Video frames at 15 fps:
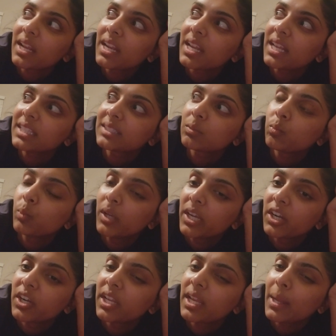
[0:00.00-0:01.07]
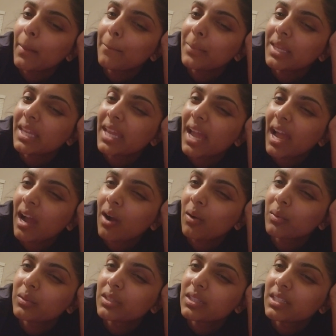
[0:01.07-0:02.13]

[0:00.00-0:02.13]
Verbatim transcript: and it's weirding me out.